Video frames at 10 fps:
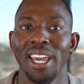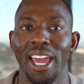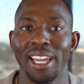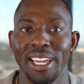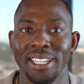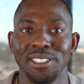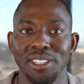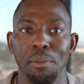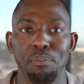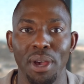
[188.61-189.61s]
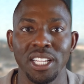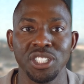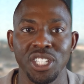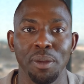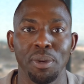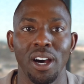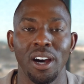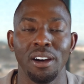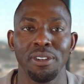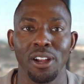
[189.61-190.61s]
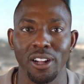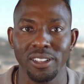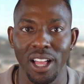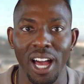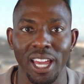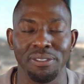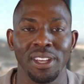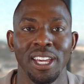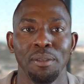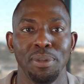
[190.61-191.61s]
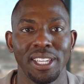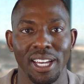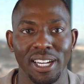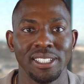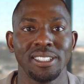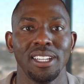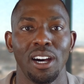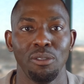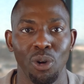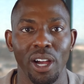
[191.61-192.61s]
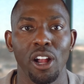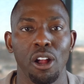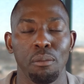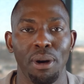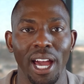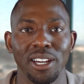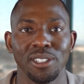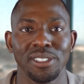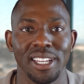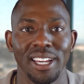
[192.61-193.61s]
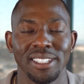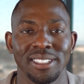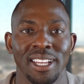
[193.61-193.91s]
and get into the best shape of her life because of what her bio says.